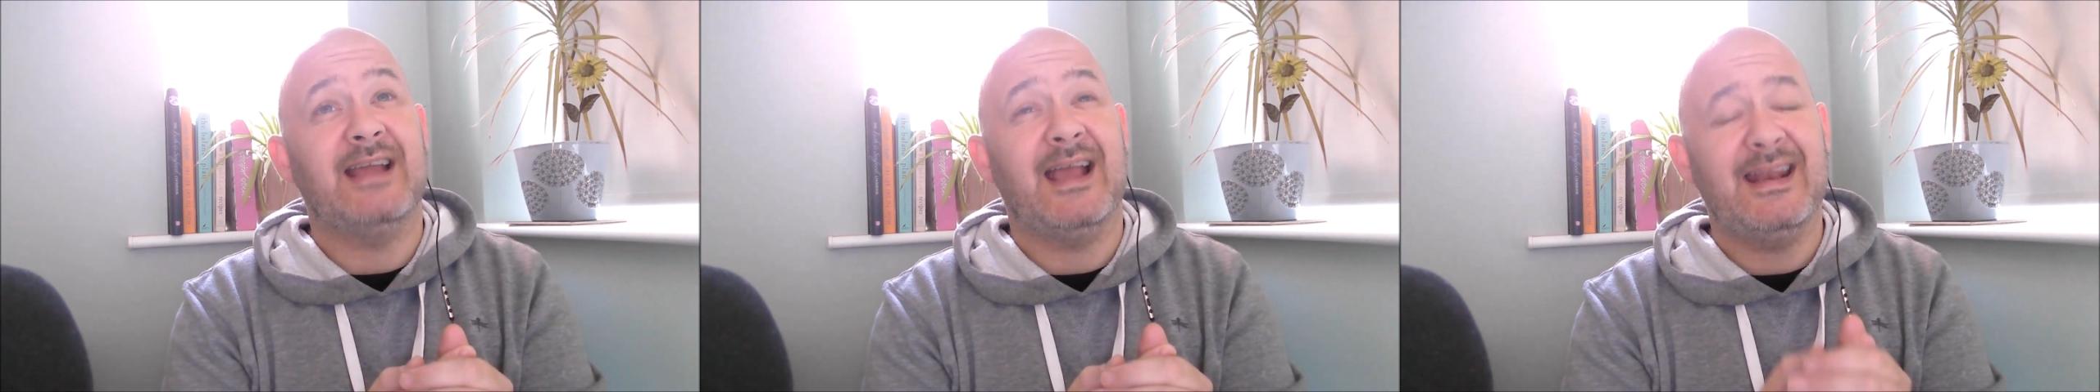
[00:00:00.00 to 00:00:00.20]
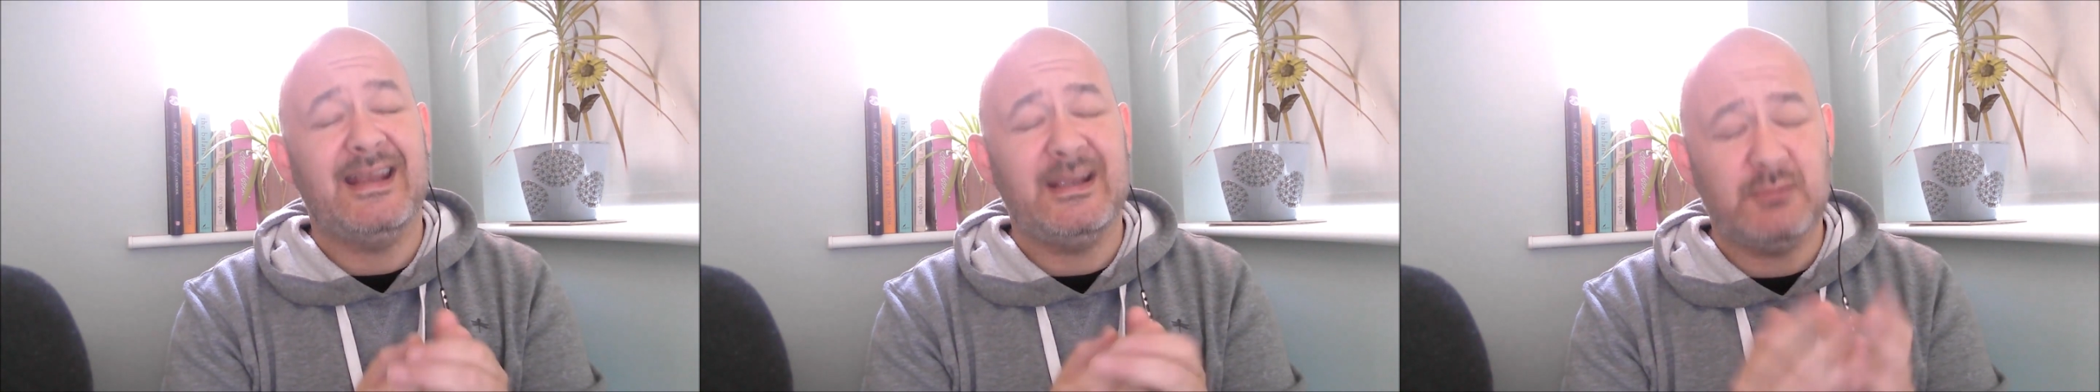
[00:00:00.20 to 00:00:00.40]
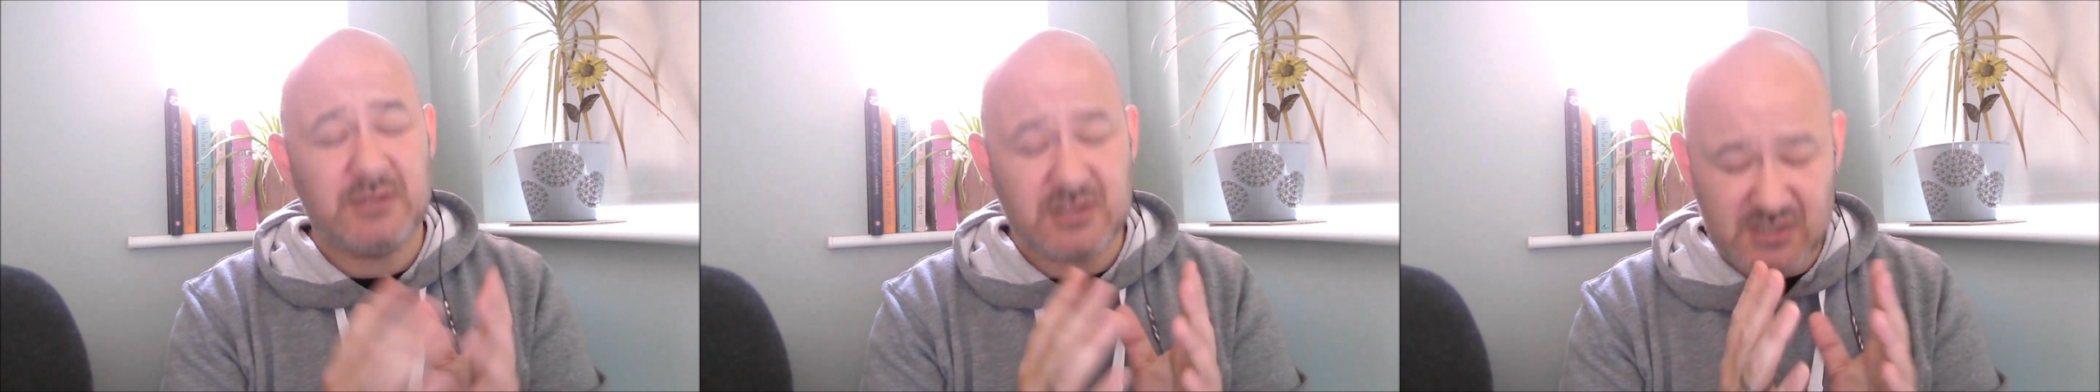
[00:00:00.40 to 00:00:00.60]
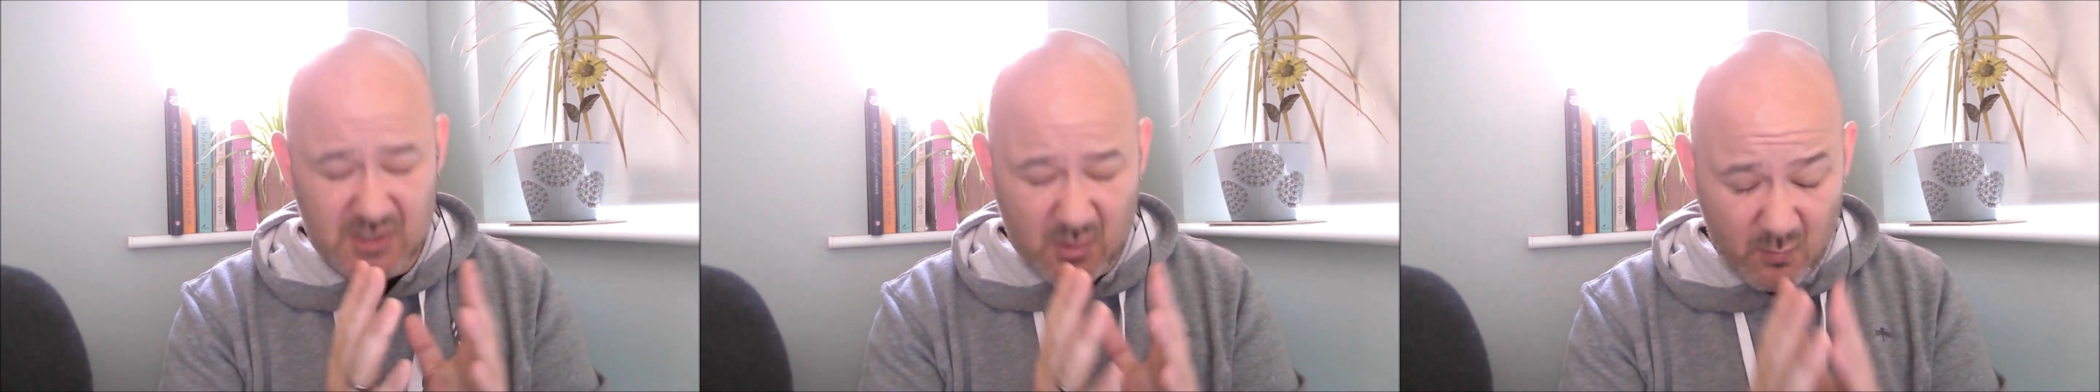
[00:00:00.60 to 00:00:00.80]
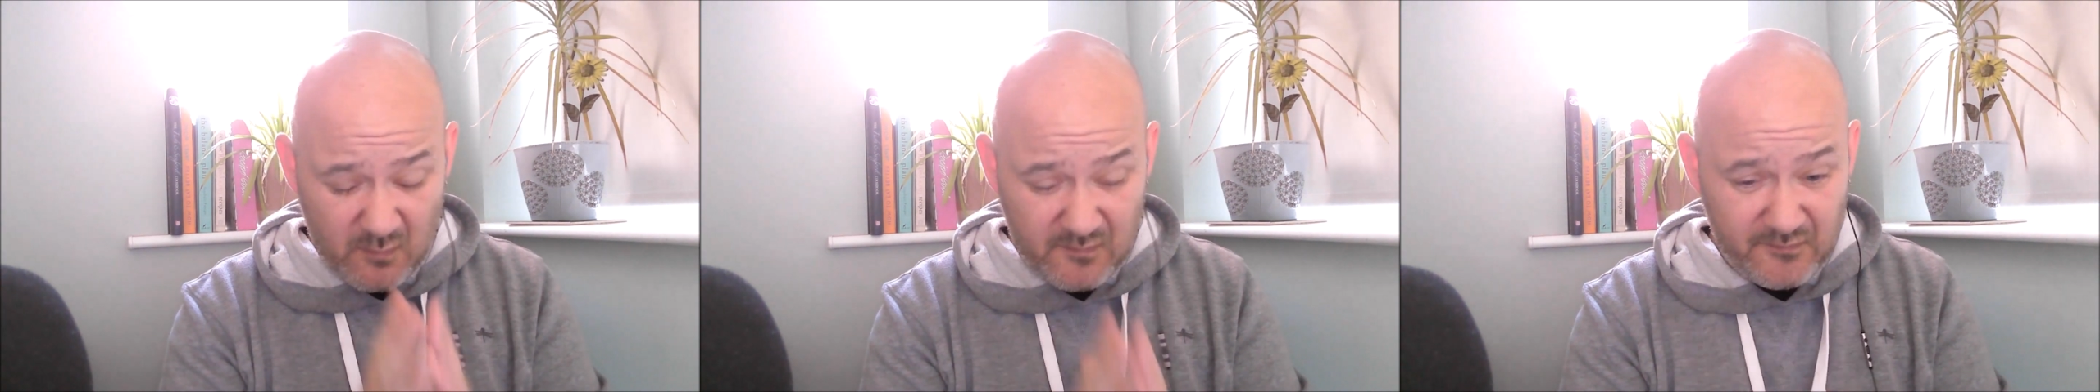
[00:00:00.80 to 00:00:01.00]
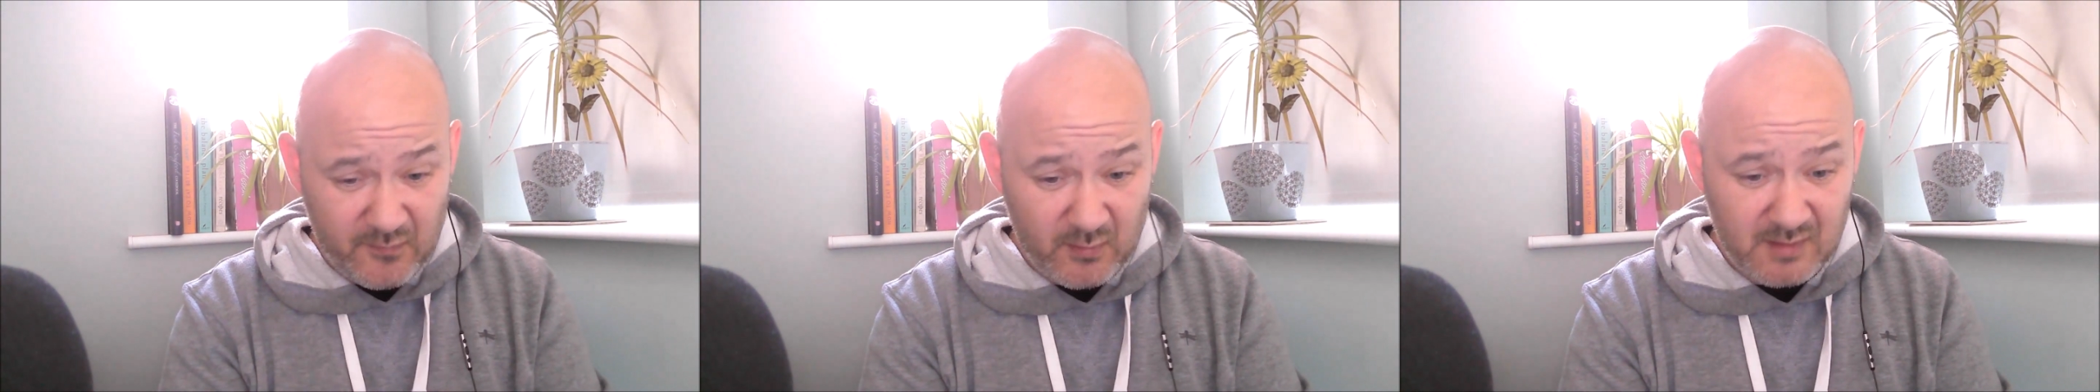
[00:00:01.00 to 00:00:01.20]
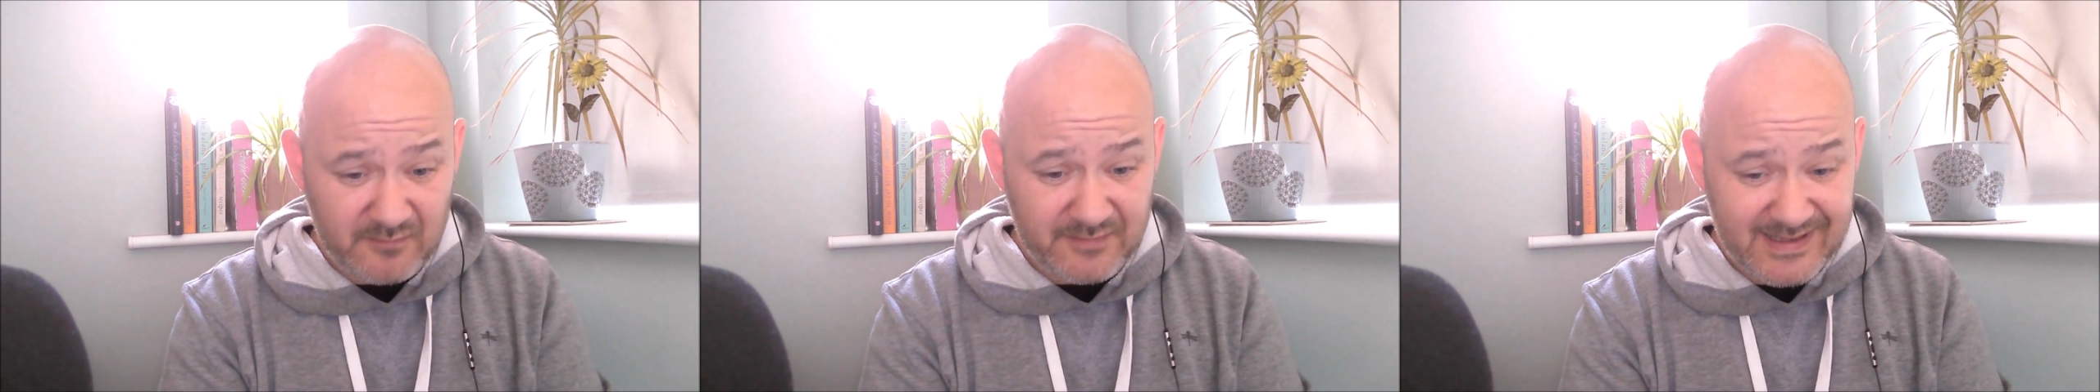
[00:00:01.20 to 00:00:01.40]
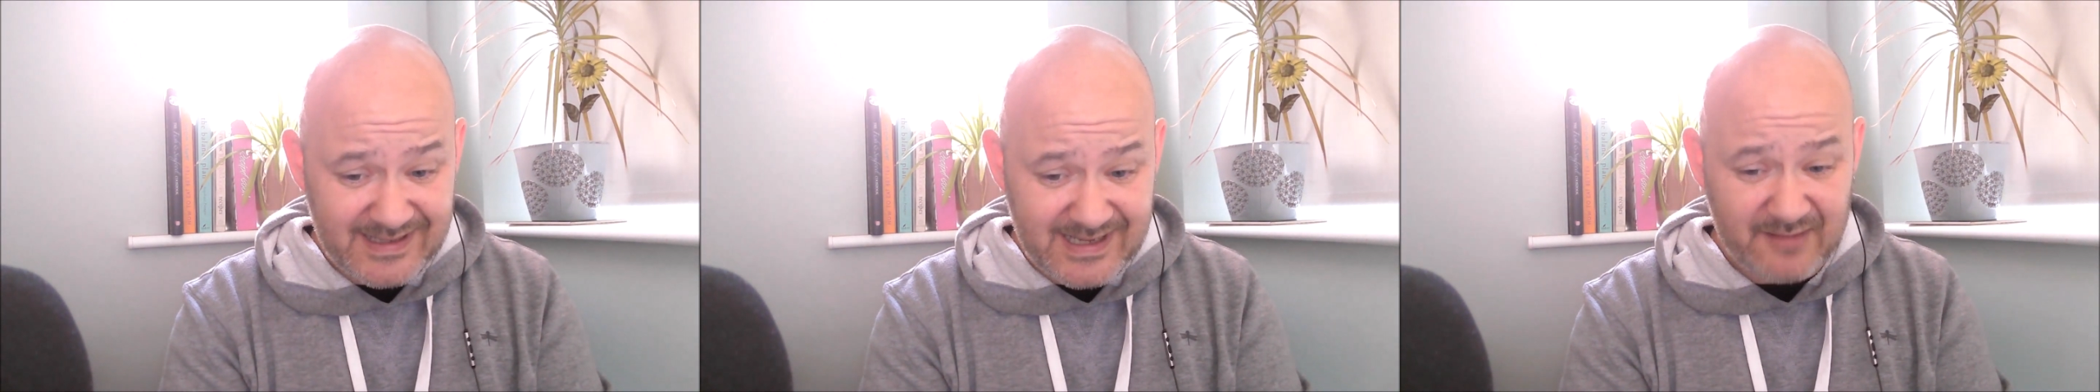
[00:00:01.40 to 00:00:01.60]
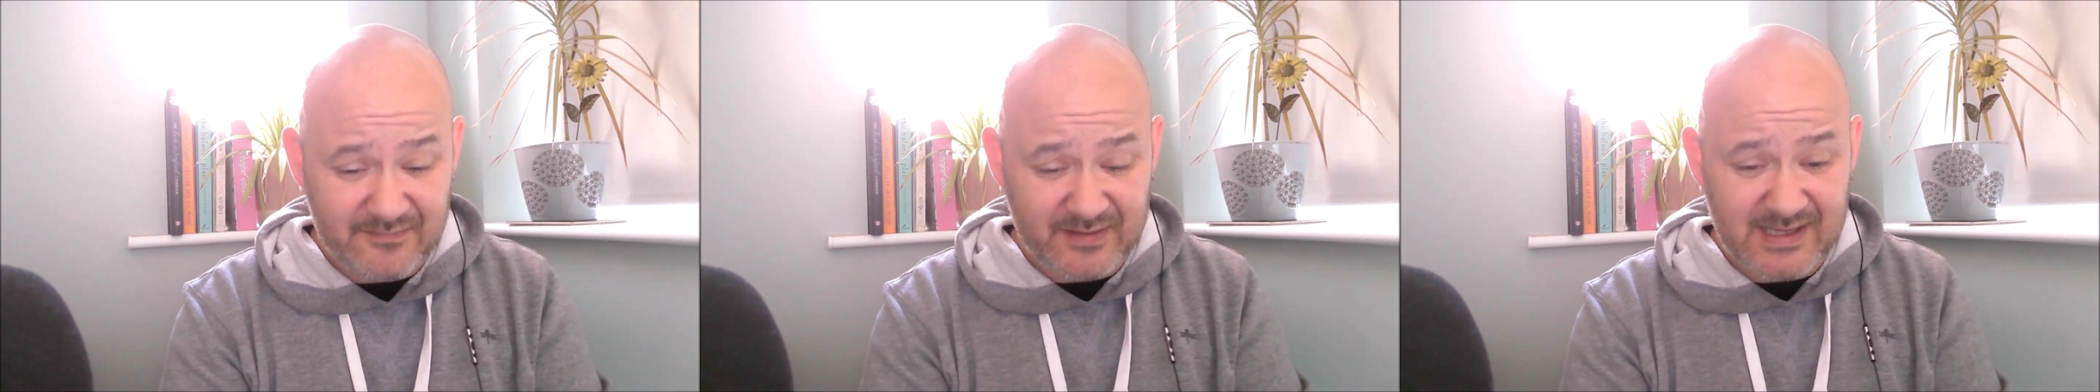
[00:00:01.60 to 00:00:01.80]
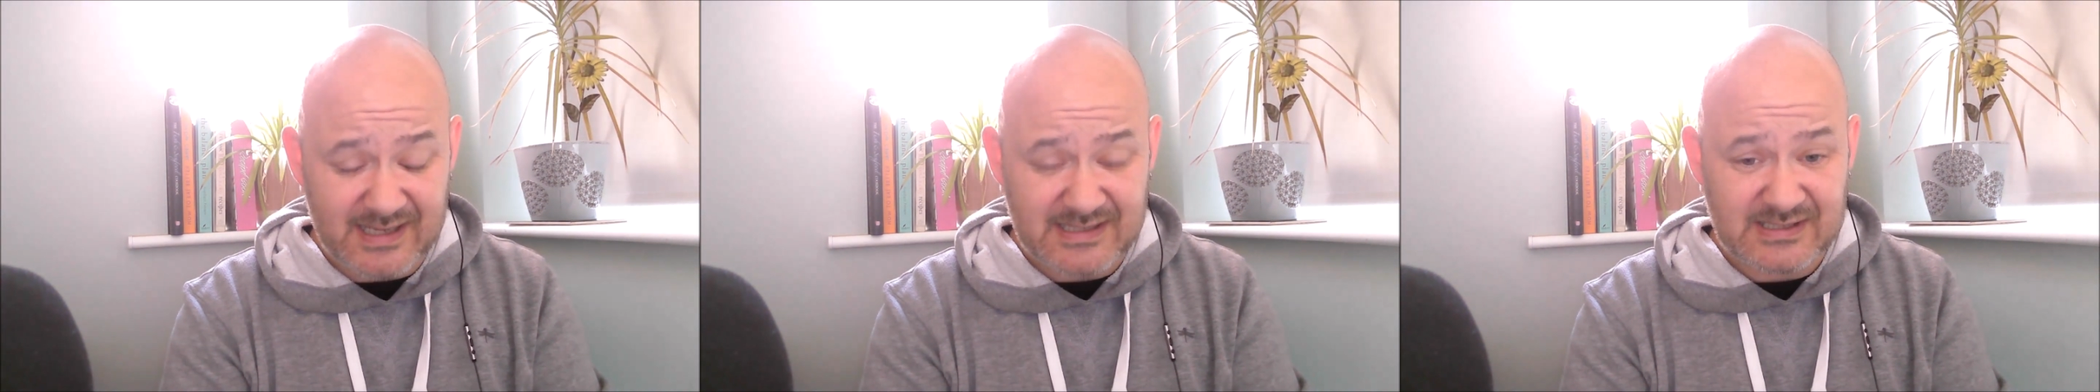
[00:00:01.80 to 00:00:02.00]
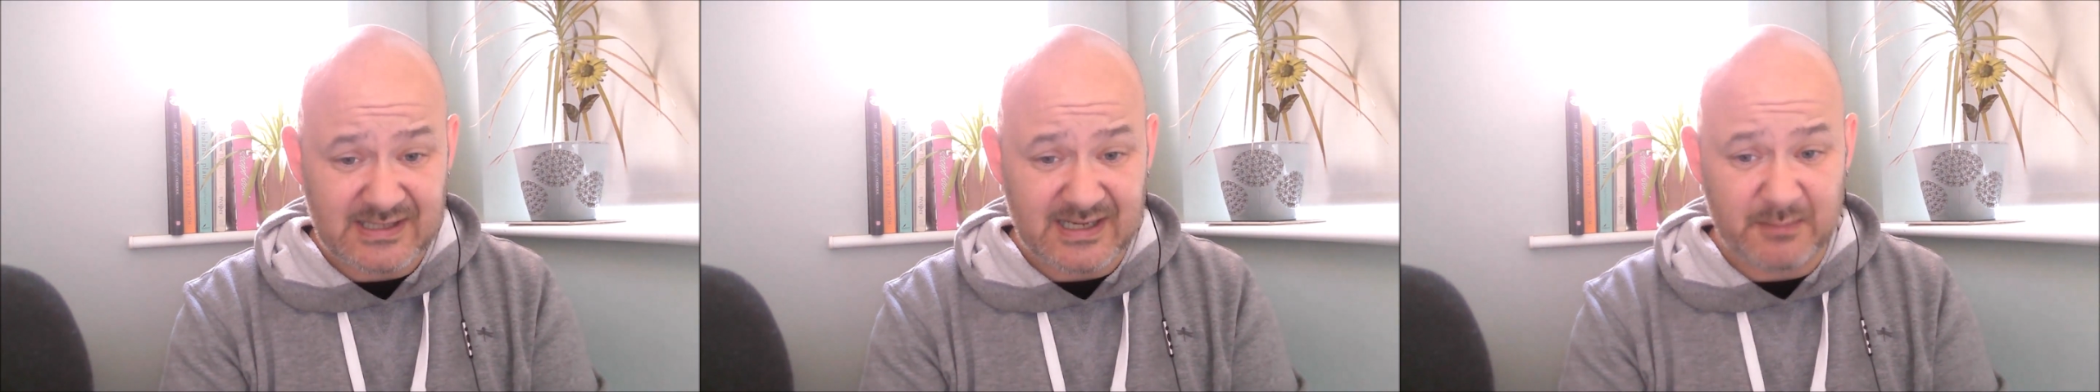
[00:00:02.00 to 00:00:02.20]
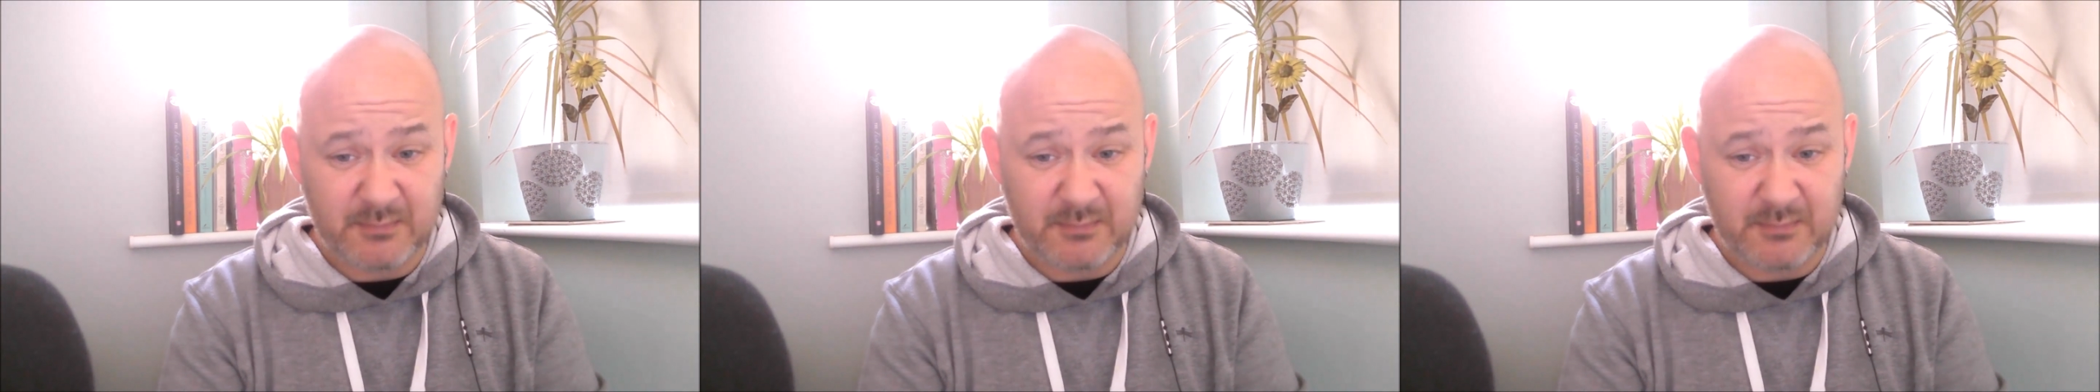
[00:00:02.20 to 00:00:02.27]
And he was so full of endeavour yesterday.